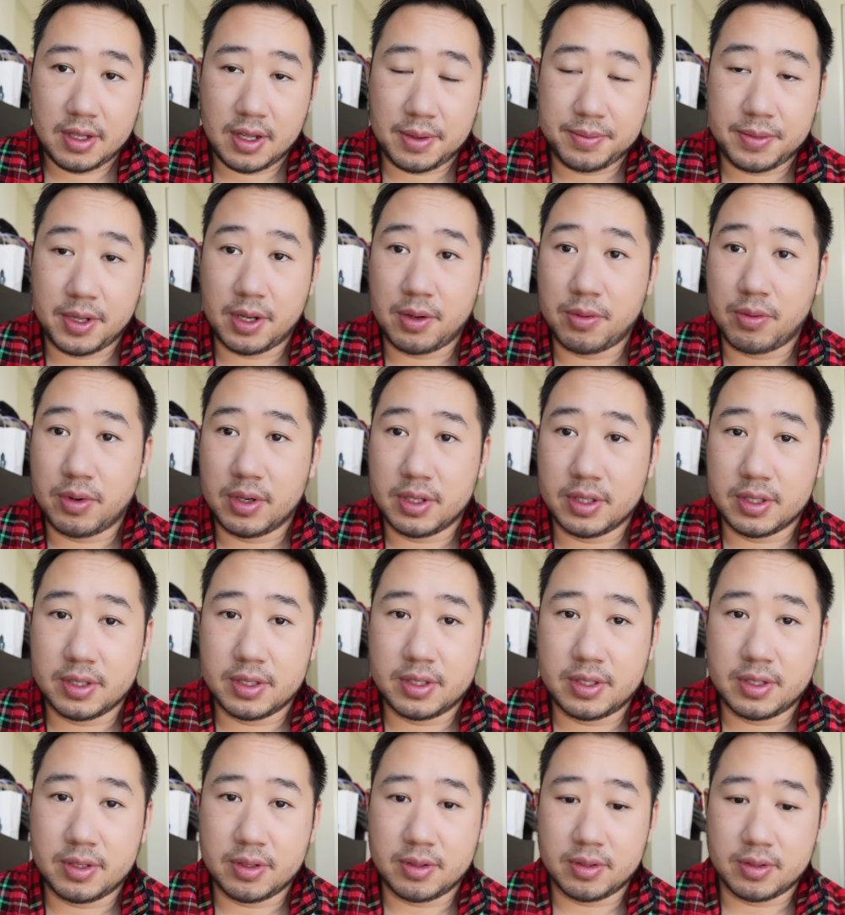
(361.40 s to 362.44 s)
I'm not one
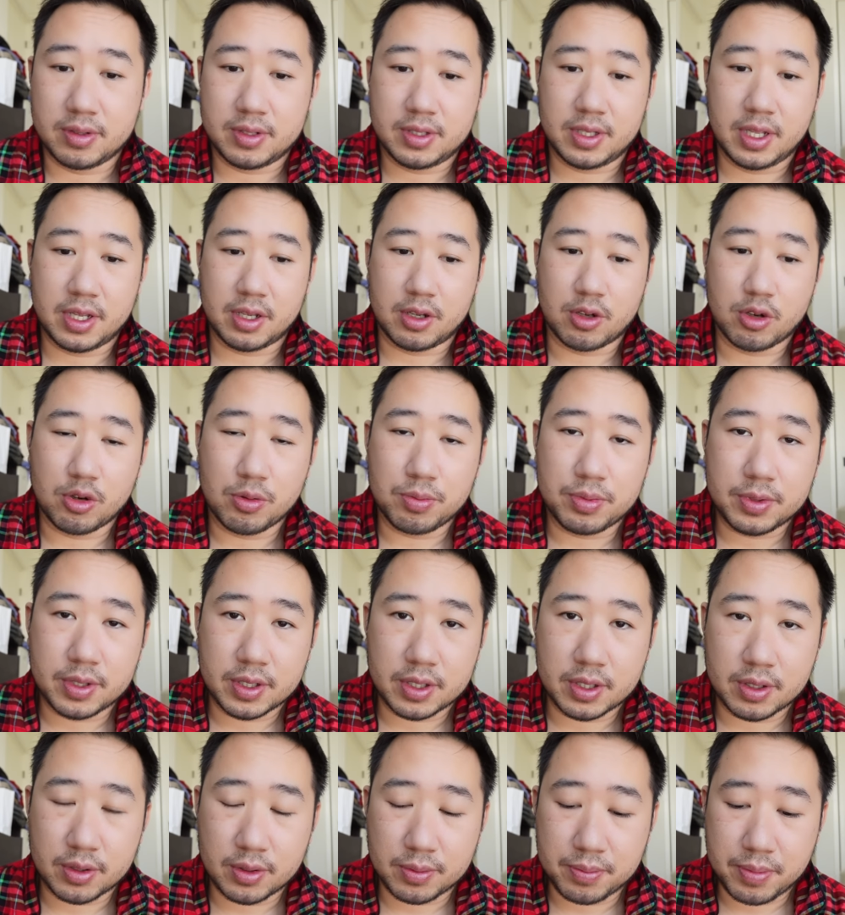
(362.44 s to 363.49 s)
to stay cooped
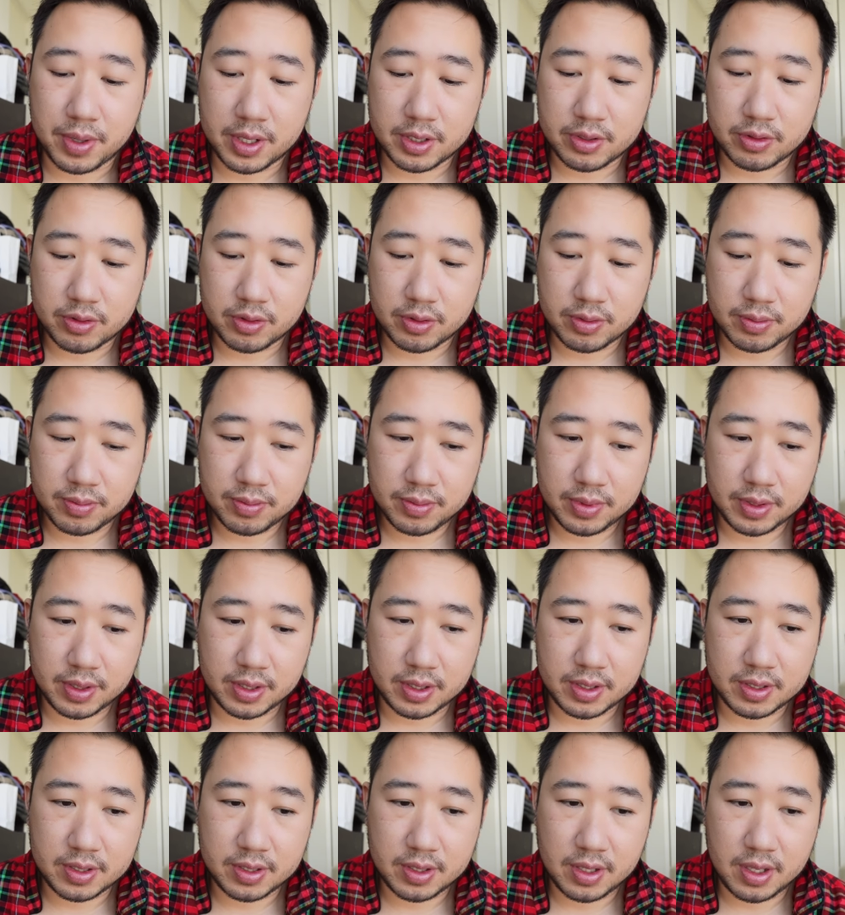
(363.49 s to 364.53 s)
in the bedroom.
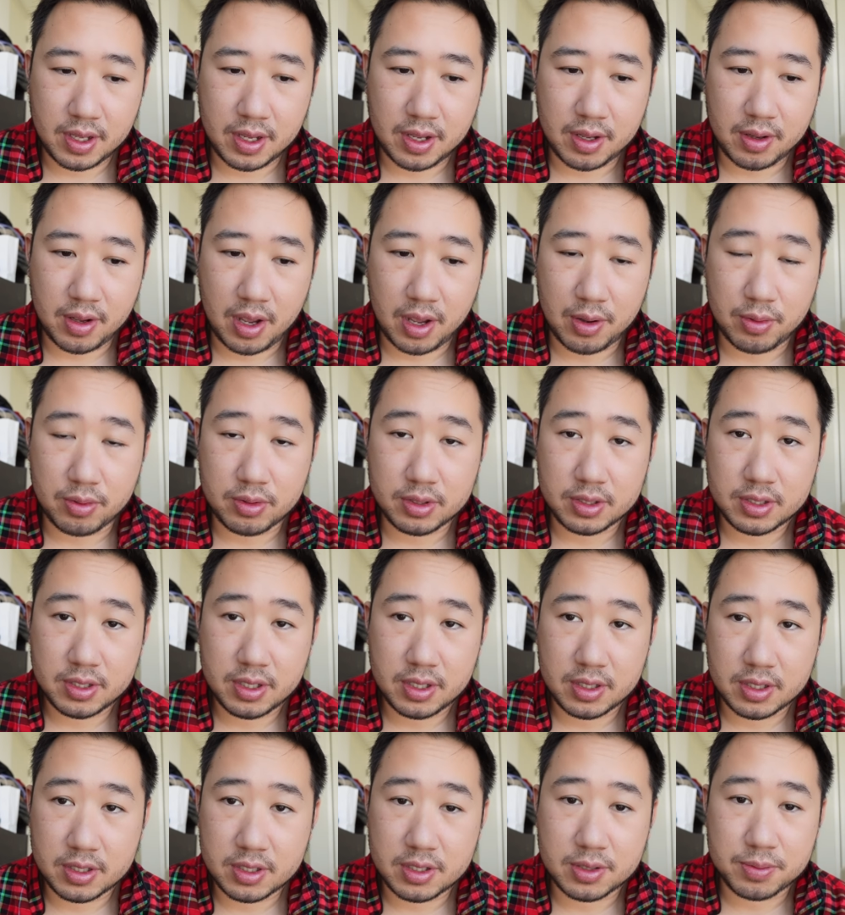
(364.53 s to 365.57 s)
I, I will say
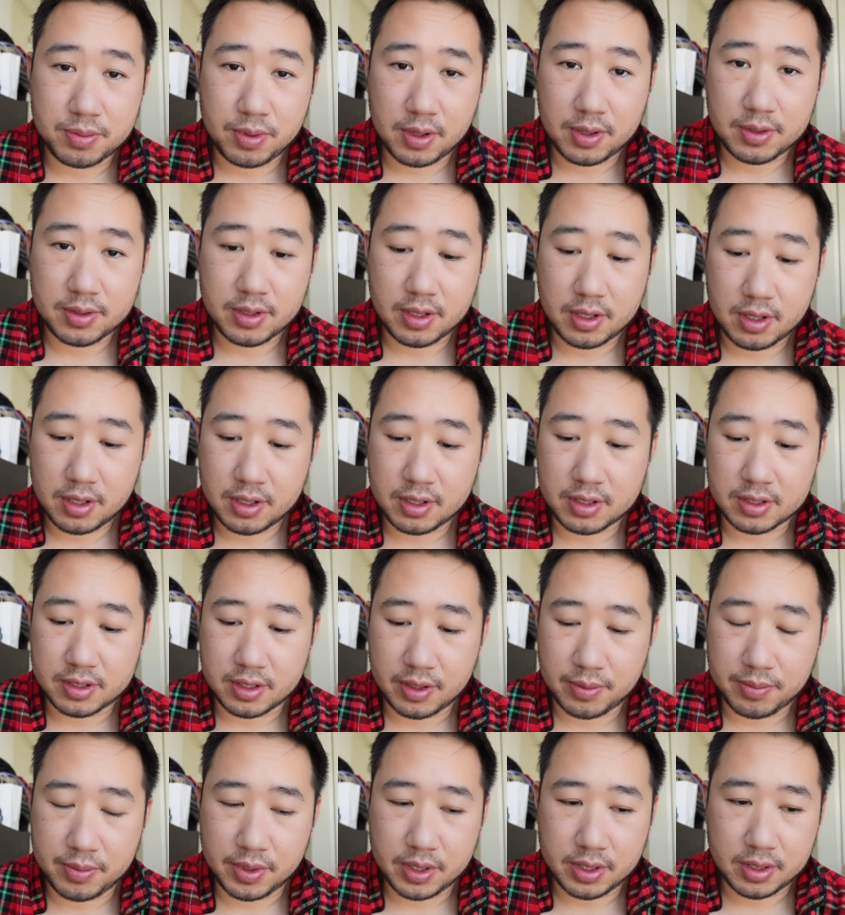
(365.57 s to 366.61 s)
this is probably the longest
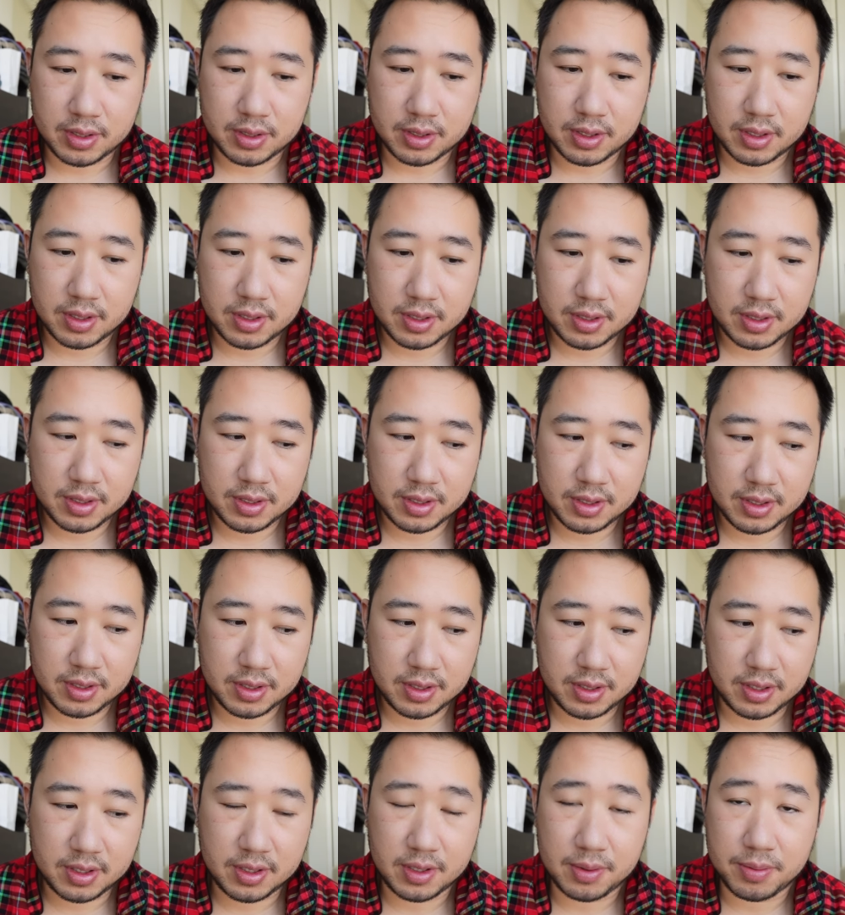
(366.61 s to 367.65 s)
I've been
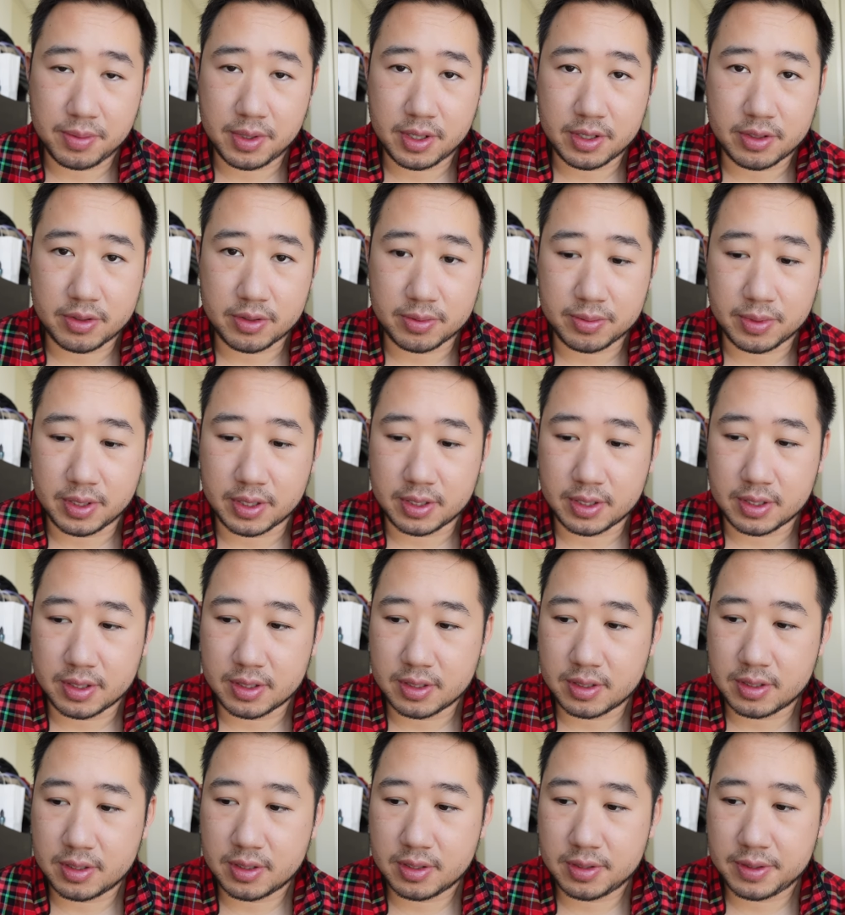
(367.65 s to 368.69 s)
in the bedroom like
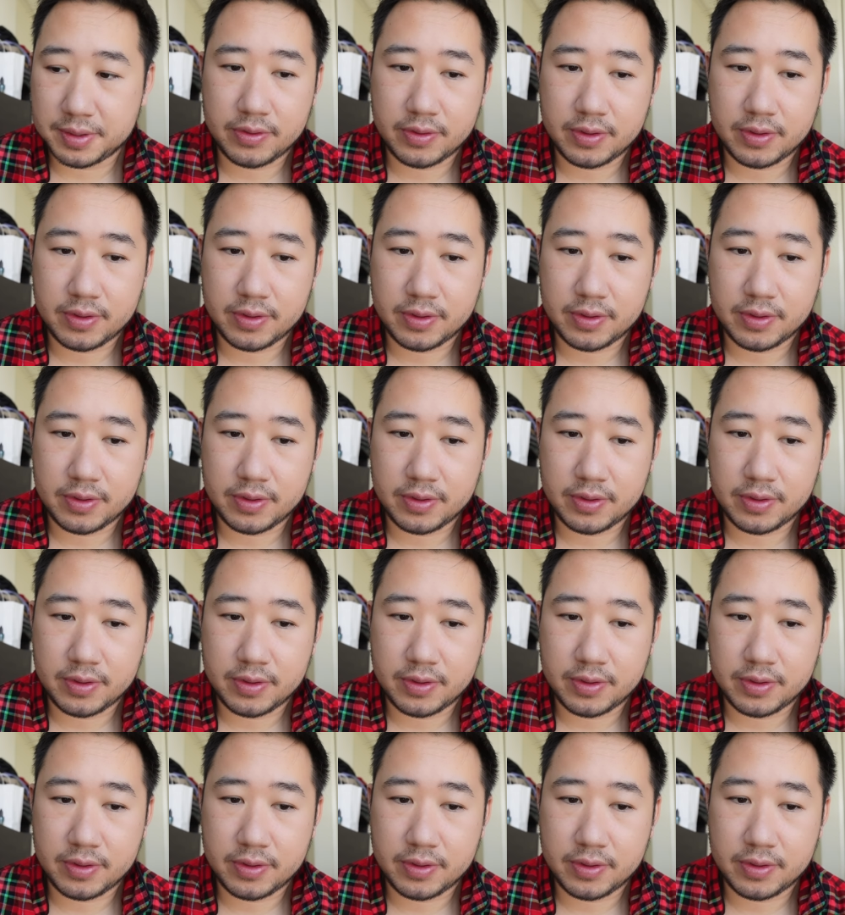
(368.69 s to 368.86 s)
this.